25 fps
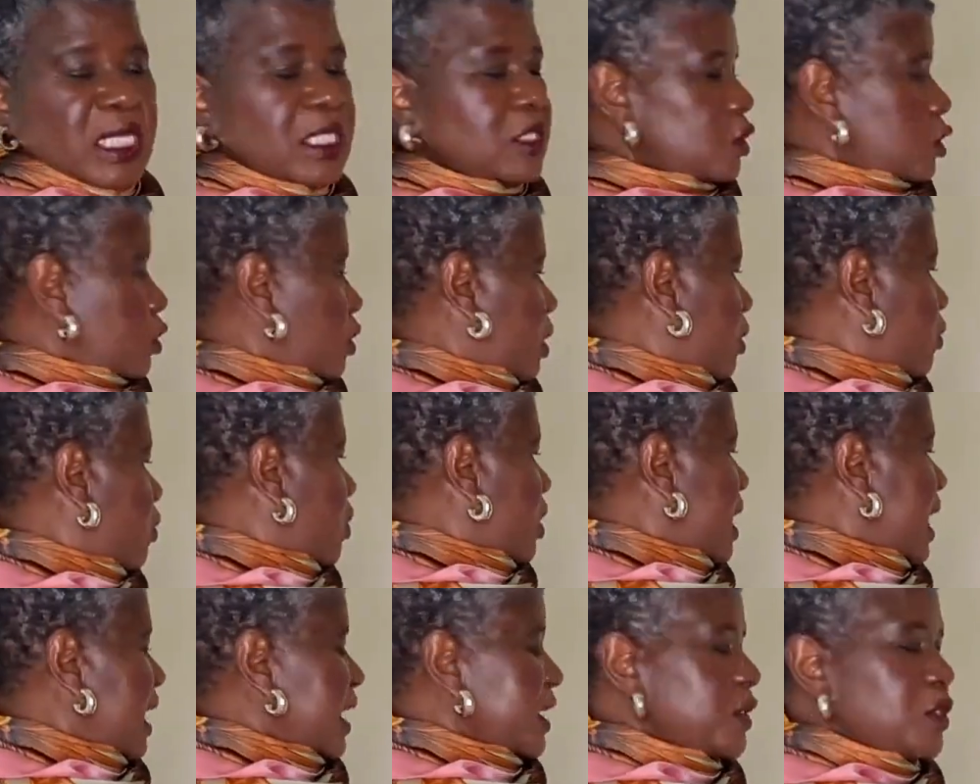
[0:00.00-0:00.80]
So I would
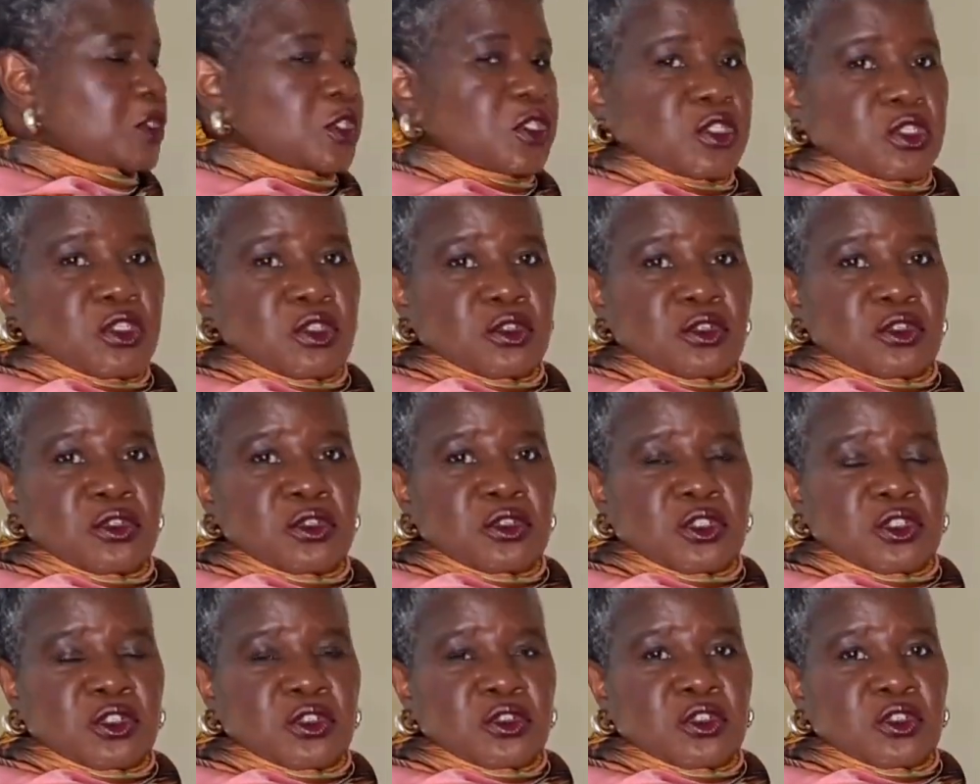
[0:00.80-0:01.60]
like you
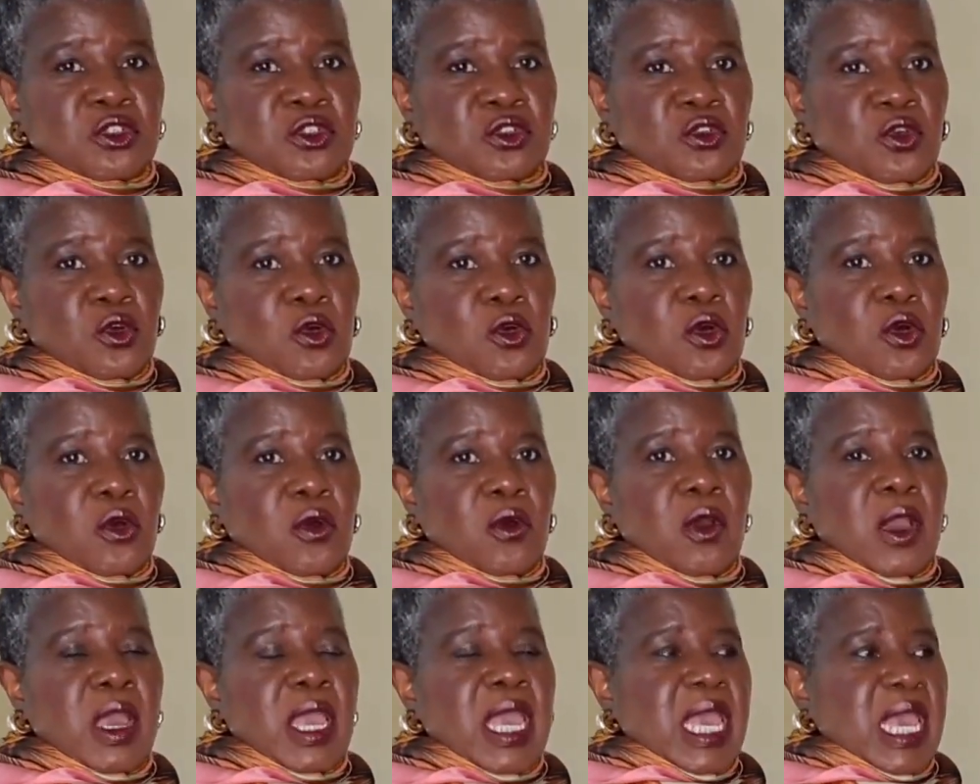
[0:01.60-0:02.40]
to go
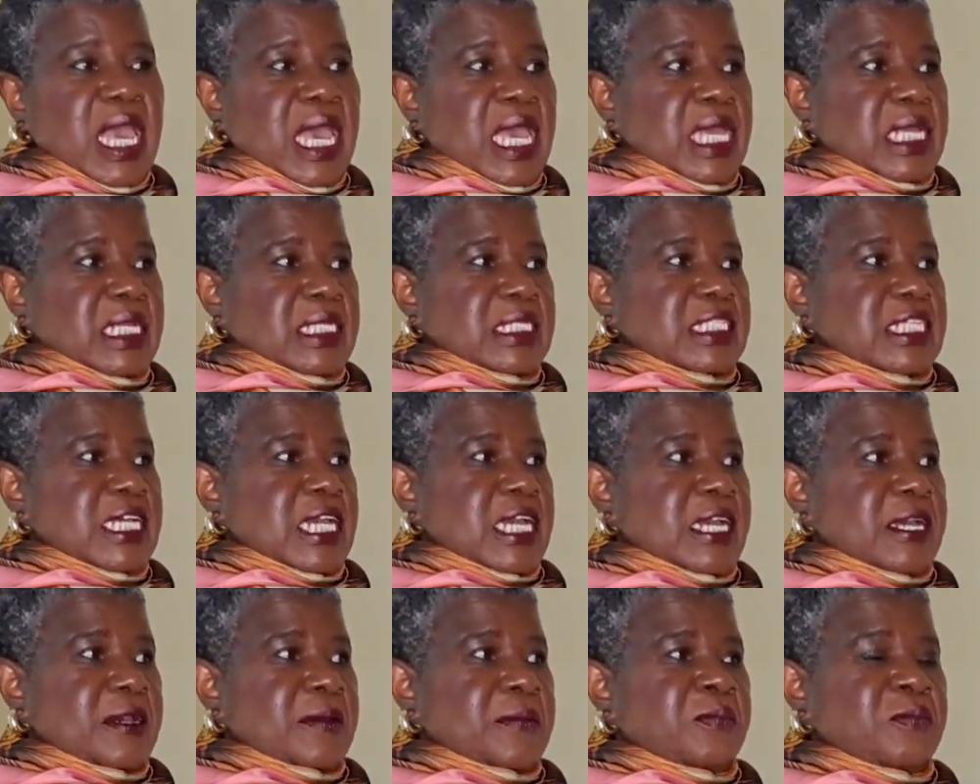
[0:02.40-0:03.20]
and
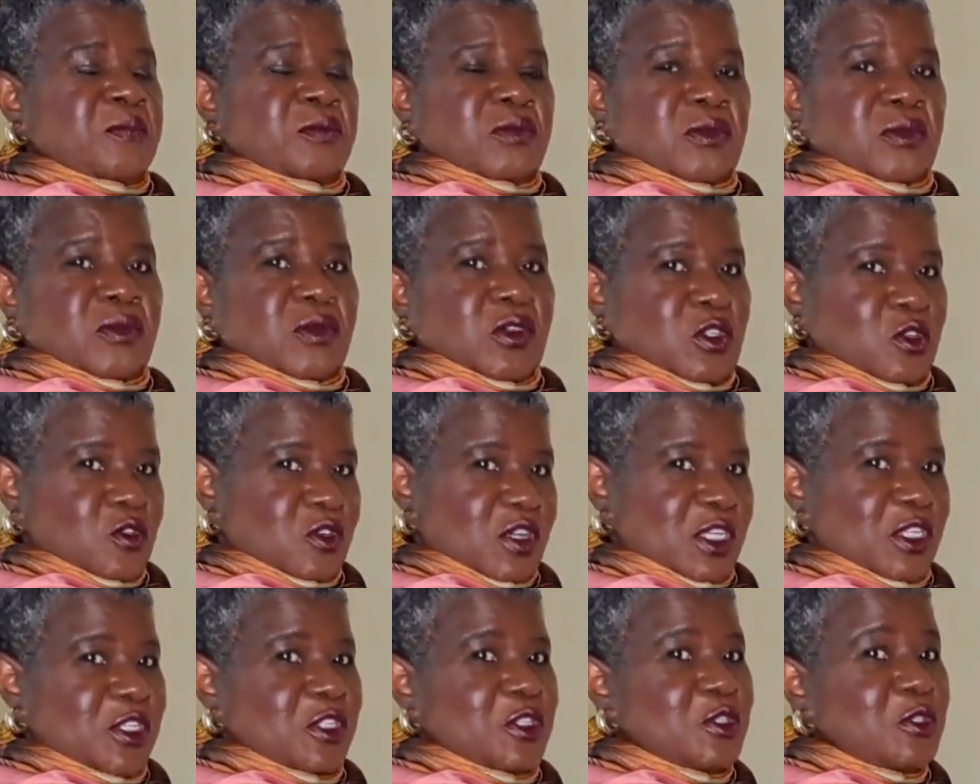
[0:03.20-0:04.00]
you
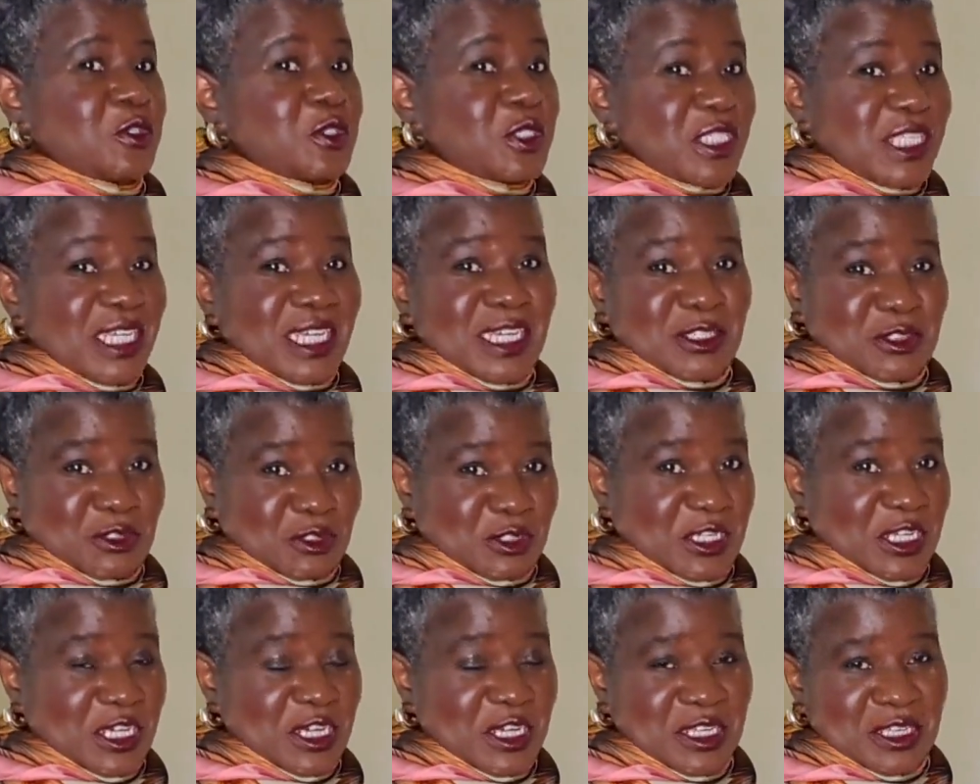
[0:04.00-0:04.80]
can use
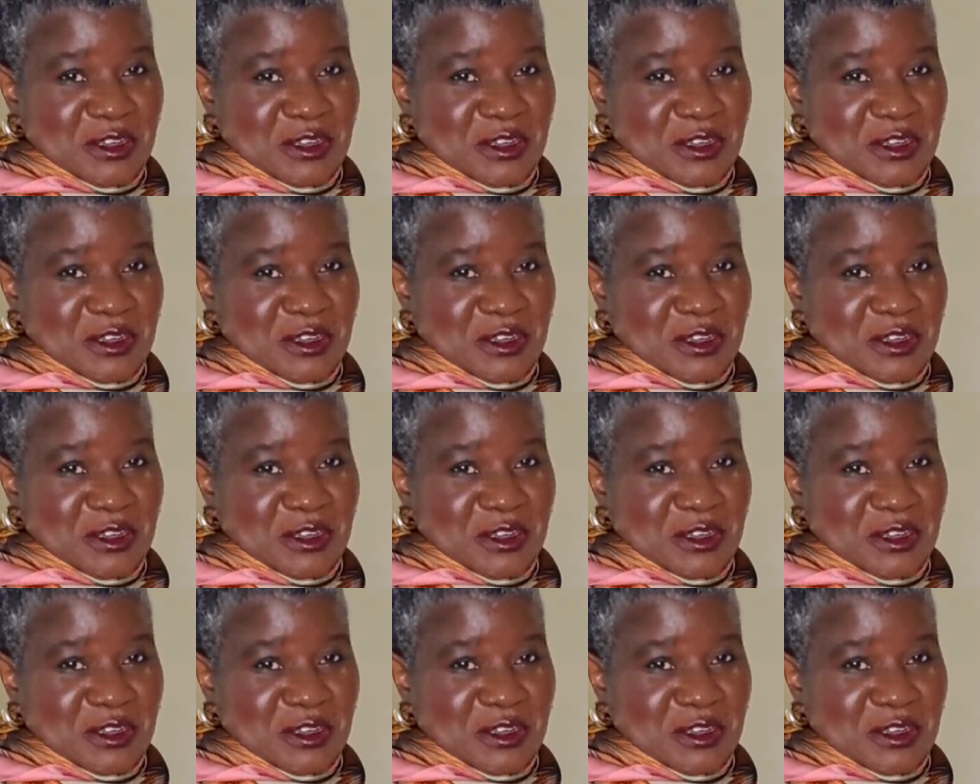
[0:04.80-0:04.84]
today.